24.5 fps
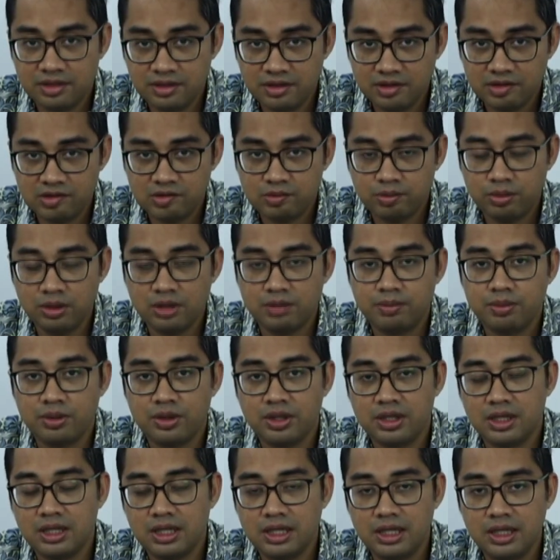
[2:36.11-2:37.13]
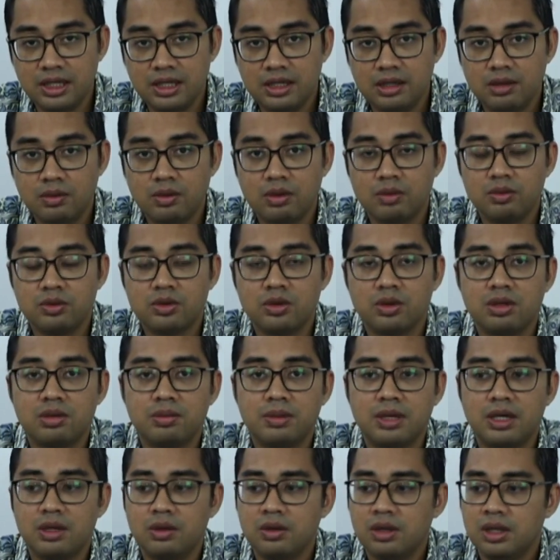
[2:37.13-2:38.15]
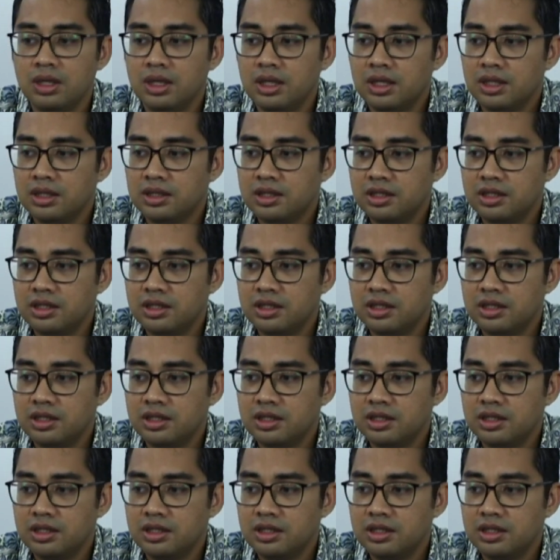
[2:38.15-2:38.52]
this bullet point earlier when we talk about